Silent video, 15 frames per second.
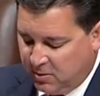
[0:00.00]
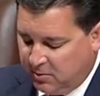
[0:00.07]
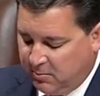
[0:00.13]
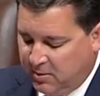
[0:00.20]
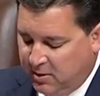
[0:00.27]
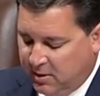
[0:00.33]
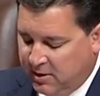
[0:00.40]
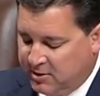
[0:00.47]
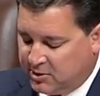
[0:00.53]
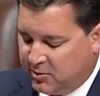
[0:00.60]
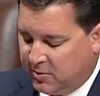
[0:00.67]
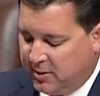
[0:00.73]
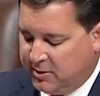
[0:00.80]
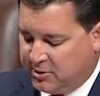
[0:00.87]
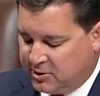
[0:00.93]
were among his
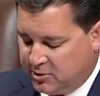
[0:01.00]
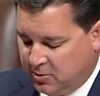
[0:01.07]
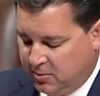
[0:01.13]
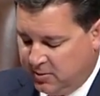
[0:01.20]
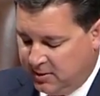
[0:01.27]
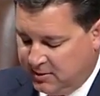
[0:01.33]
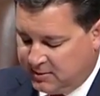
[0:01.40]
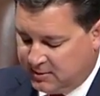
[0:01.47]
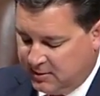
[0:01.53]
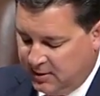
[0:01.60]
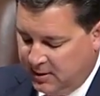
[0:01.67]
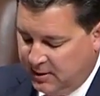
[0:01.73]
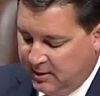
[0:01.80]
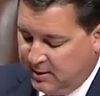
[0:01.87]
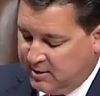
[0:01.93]
greatest joys,
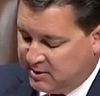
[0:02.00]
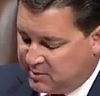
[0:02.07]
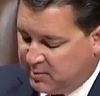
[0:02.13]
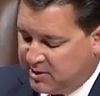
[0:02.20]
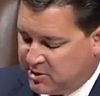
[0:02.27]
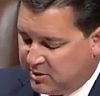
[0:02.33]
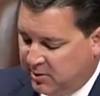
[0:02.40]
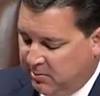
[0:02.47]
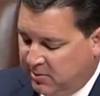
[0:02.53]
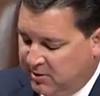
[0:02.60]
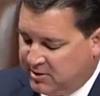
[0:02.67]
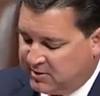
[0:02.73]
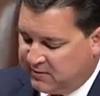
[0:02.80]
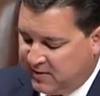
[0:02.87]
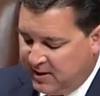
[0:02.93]
especially
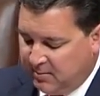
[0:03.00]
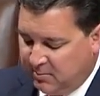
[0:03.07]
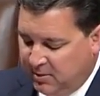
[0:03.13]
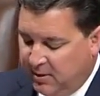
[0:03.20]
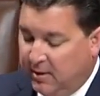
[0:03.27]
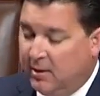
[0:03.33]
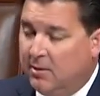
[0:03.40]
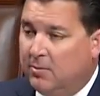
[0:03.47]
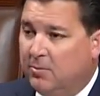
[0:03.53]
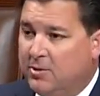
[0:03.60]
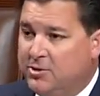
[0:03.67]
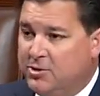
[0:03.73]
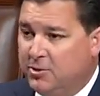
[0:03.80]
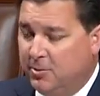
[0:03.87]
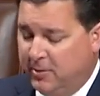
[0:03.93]
when his family
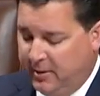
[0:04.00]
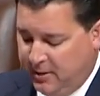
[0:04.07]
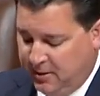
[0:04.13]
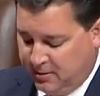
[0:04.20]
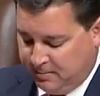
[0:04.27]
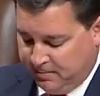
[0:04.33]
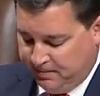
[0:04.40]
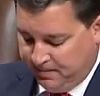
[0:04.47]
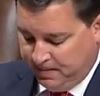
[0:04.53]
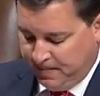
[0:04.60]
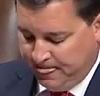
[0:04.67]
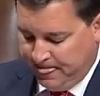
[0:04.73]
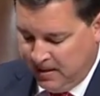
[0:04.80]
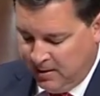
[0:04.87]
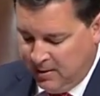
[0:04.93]
would join him.
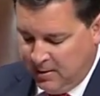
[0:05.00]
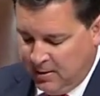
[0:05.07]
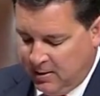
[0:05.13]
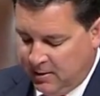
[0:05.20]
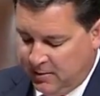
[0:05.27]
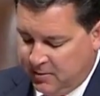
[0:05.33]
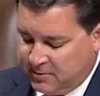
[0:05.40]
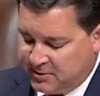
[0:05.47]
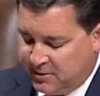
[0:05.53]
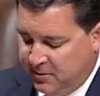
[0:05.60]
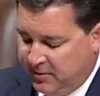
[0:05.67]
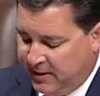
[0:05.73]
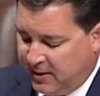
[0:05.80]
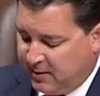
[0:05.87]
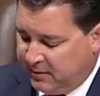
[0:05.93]
There is
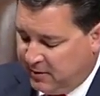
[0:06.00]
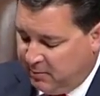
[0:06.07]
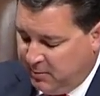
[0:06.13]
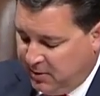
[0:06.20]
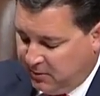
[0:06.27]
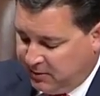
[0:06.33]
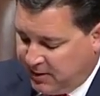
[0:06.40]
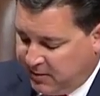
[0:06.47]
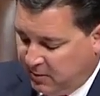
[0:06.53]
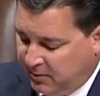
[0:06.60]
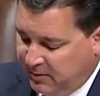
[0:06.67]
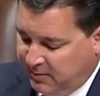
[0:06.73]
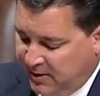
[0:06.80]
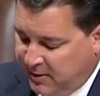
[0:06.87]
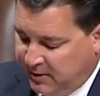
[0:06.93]
no doubt that Bill not
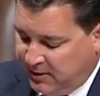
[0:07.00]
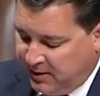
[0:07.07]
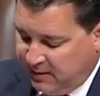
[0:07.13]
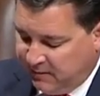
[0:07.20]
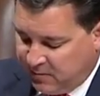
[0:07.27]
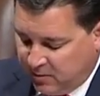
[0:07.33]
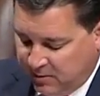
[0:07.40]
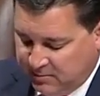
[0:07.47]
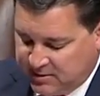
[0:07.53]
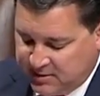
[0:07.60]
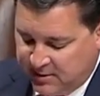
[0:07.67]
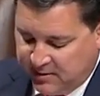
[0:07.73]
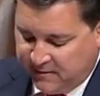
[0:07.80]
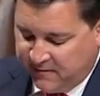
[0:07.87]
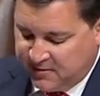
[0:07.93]
only made a name for
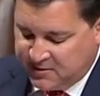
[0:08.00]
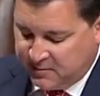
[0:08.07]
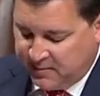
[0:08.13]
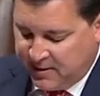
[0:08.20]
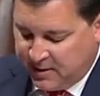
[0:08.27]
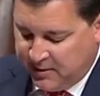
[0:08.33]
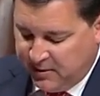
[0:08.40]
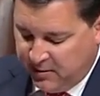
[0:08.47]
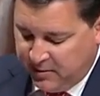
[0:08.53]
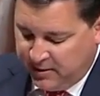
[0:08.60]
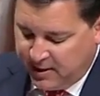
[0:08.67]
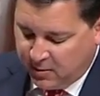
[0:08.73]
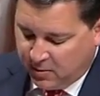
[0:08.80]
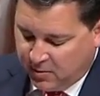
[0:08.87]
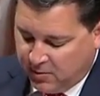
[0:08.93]
himself as a pioneer in
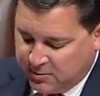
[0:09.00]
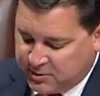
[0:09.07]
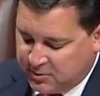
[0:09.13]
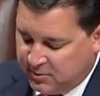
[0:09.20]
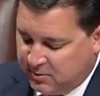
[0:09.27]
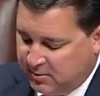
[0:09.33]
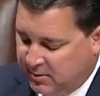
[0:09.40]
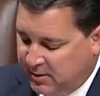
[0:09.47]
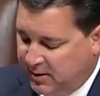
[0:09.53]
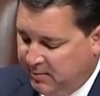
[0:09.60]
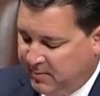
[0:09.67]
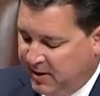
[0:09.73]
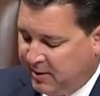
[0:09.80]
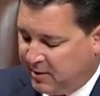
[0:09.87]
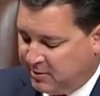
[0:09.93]
agriculture, he
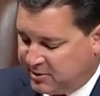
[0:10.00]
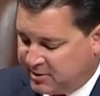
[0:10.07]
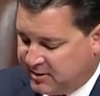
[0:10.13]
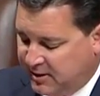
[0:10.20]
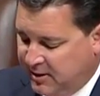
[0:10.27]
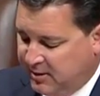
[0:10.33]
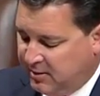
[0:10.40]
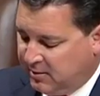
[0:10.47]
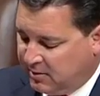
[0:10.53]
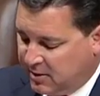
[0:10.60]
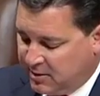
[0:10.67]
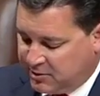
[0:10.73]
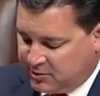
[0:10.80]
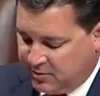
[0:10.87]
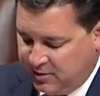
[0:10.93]
made our state and
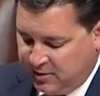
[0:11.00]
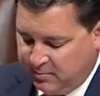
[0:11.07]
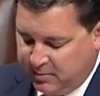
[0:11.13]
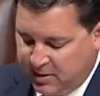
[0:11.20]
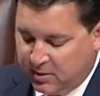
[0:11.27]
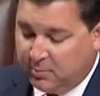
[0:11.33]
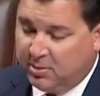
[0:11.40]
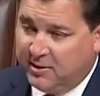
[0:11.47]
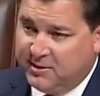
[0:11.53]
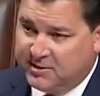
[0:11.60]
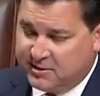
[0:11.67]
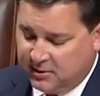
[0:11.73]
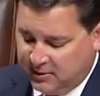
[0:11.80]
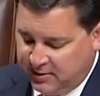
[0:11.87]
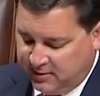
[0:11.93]
country a better
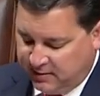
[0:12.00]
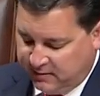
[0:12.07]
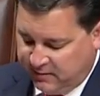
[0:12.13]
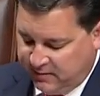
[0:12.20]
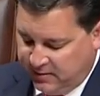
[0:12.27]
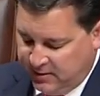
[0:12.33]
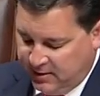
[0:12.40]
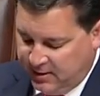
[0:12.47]
place to live.